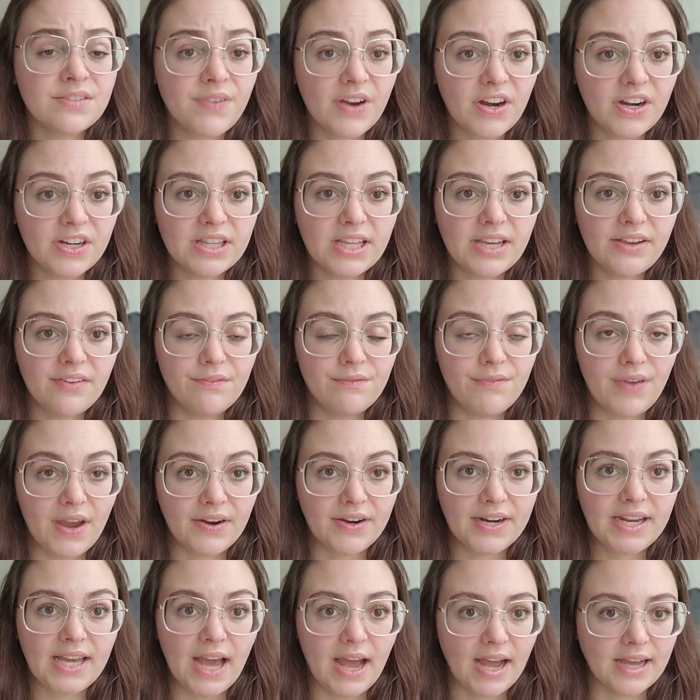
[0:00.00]
a very like
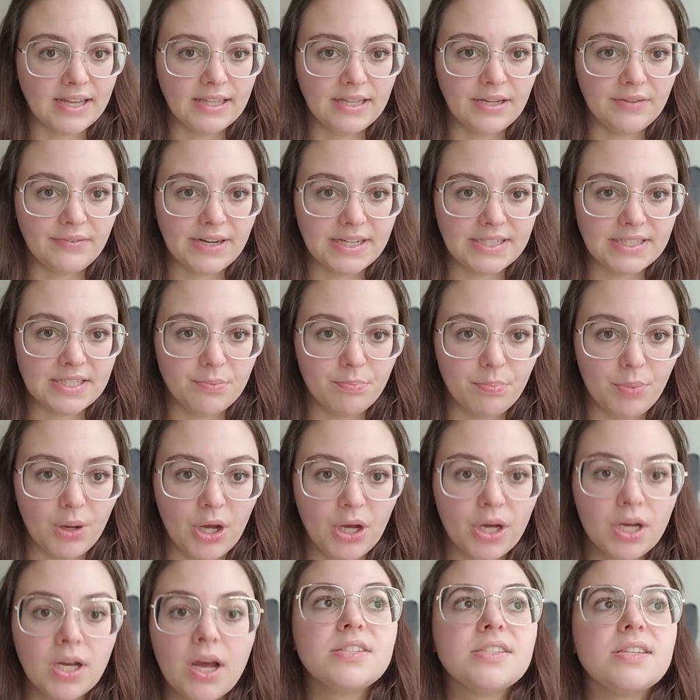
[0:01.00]
very highly rated
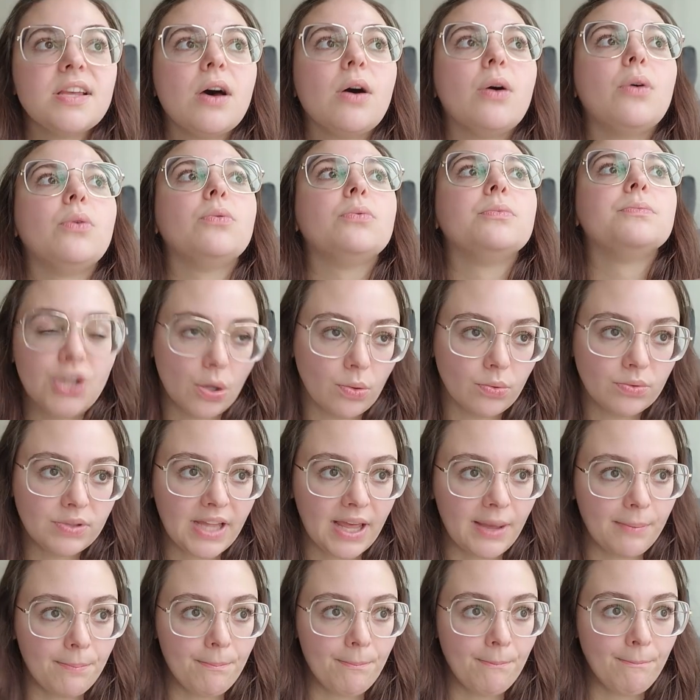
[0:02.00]
book so don't
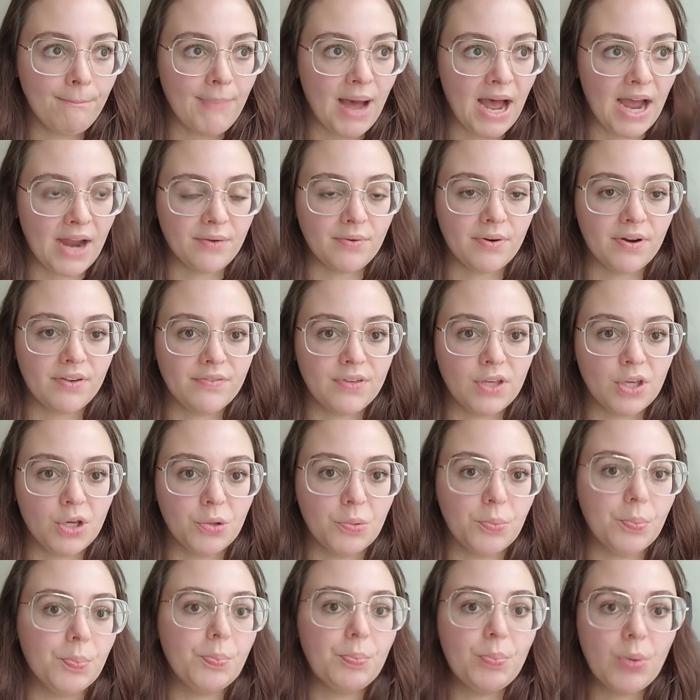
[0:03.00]
let my
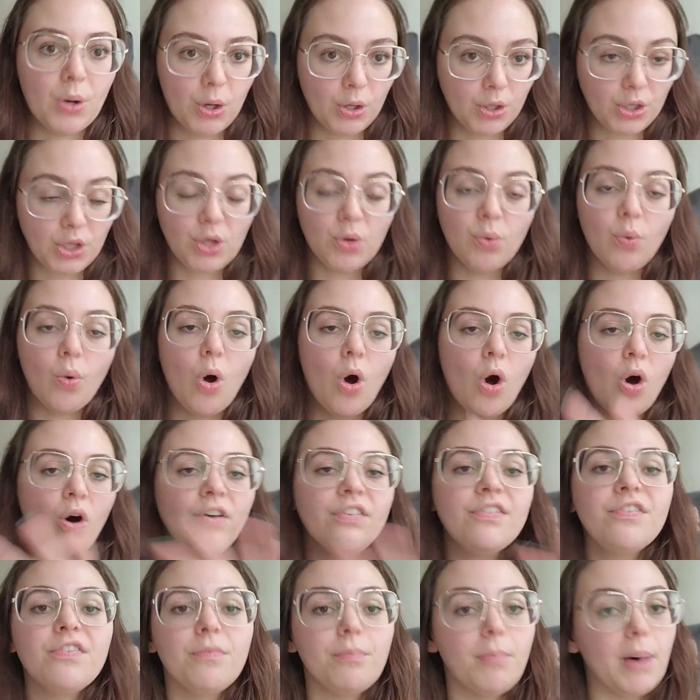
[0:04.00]
review put you
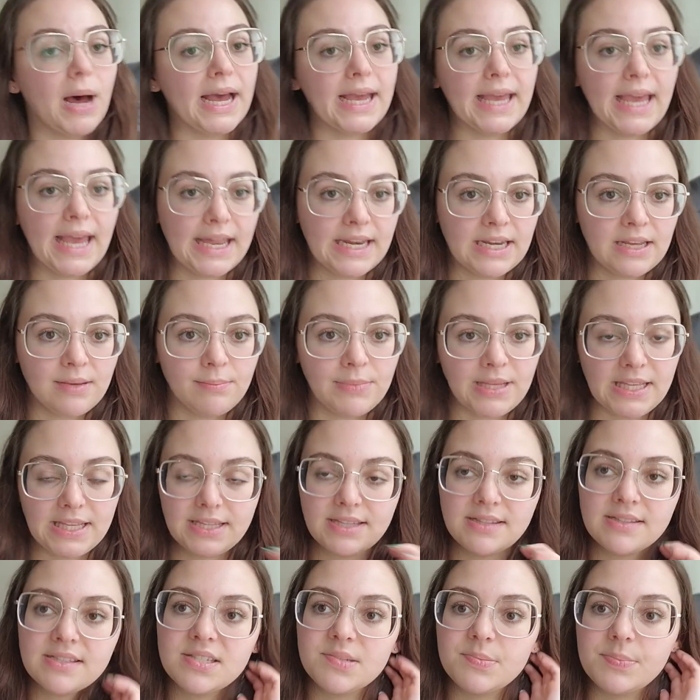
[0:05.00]
off by any means
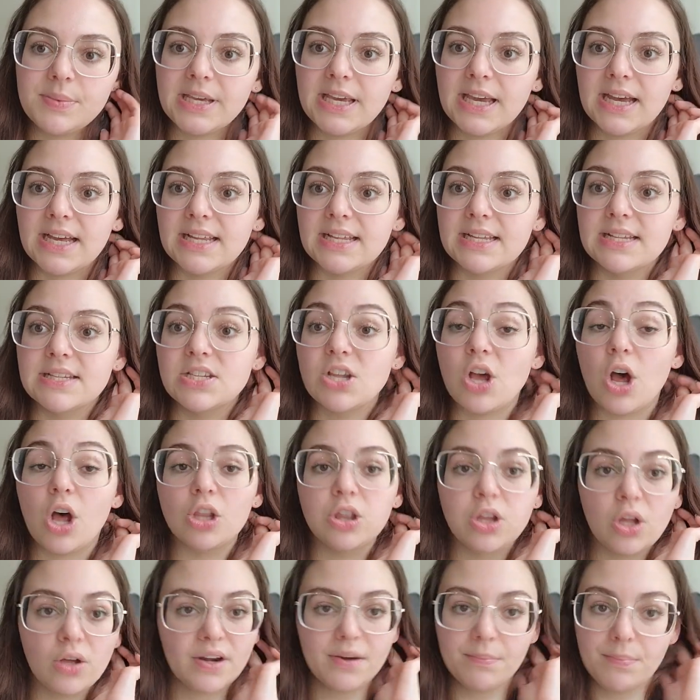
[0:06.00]
because a
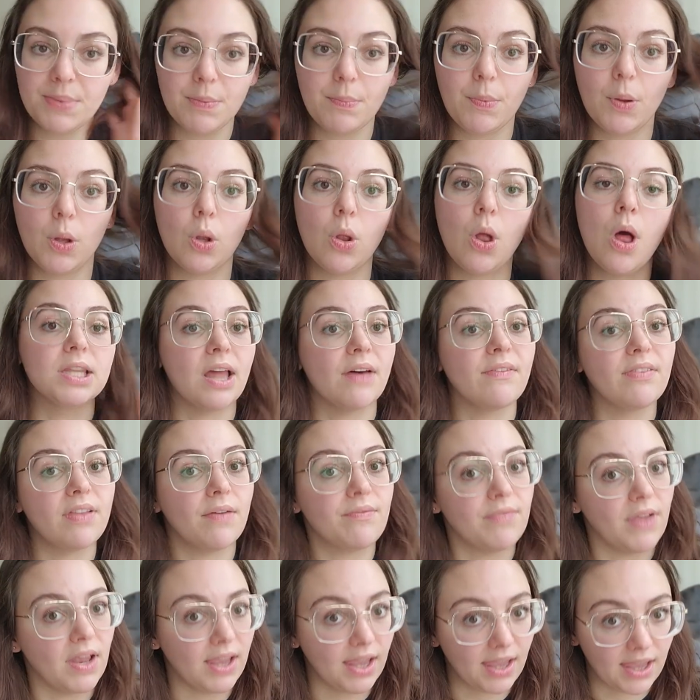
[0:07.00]
lot of people love,
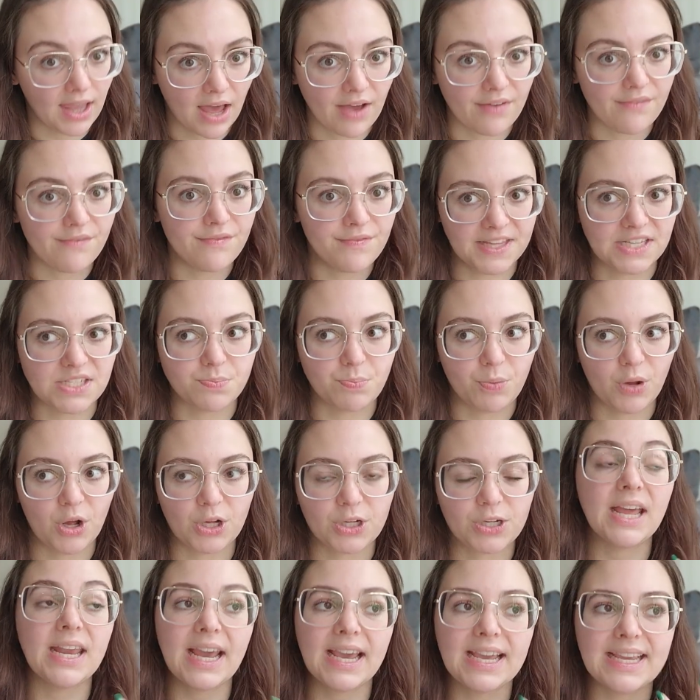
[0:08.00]
love, love this book
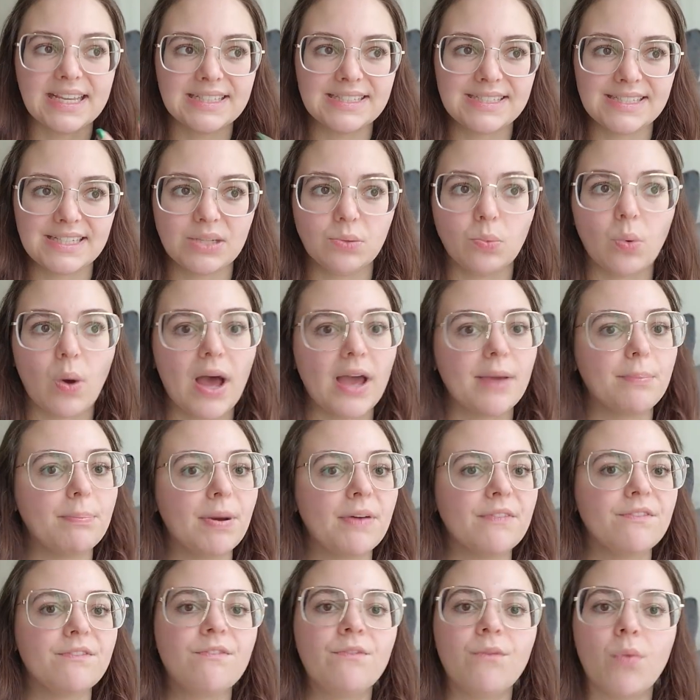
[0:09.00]
and I can see why,
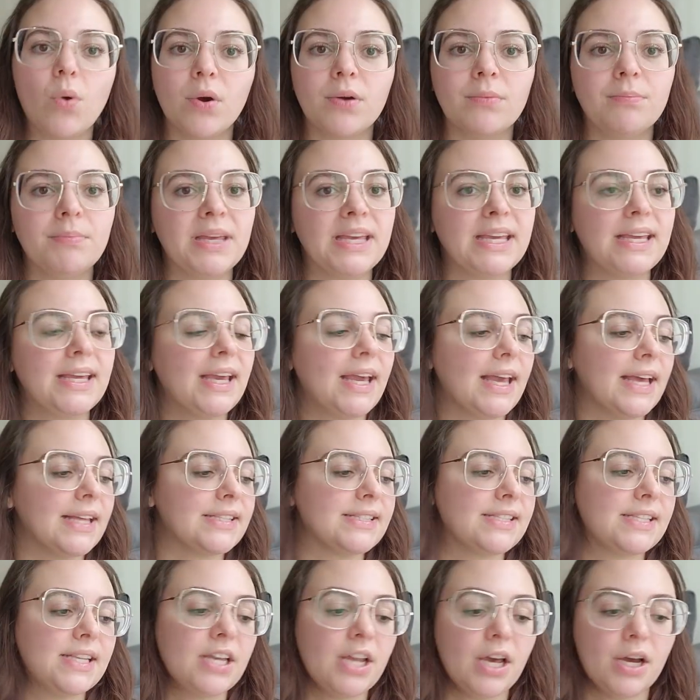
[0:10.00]
but for me,
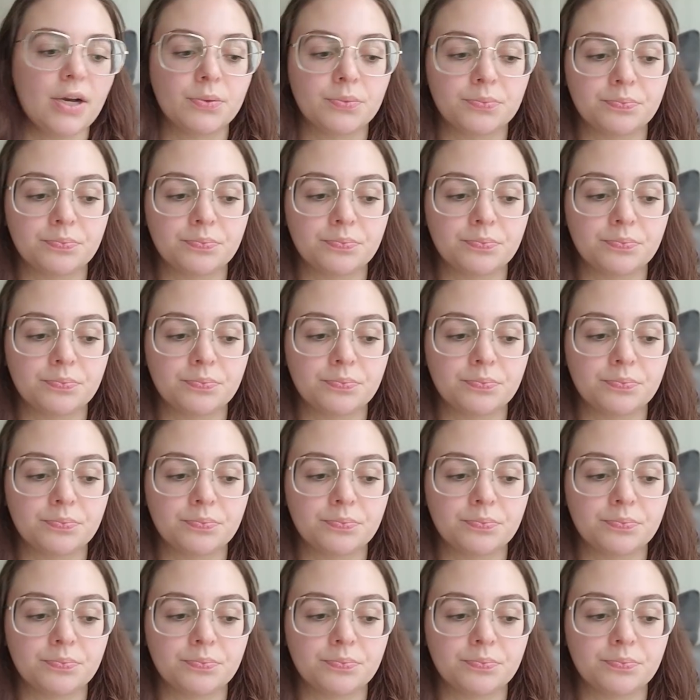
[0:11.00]
it's a no.